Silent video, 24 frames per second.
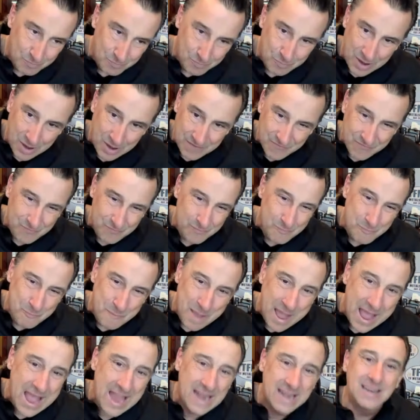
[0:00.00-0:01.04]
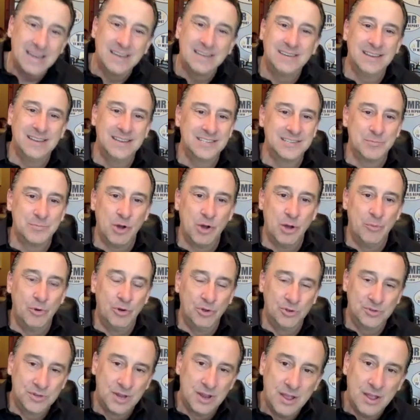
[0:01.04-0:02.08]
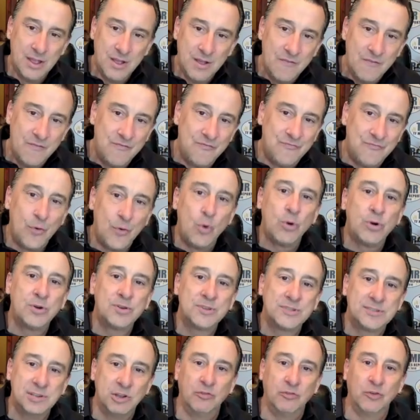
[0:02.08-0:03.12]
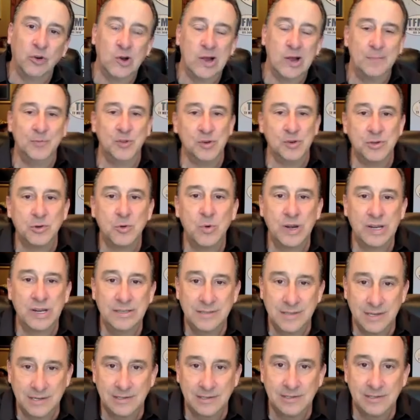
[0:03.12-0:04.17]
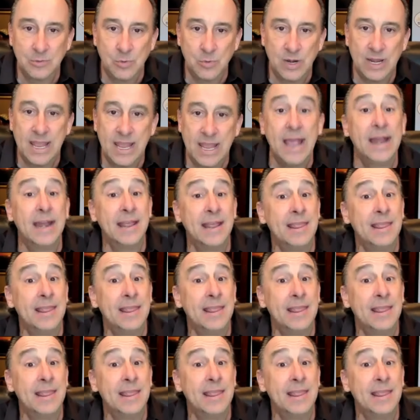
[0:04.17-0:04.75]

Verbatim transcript: by magnetism almost for silver up through 26 and 28.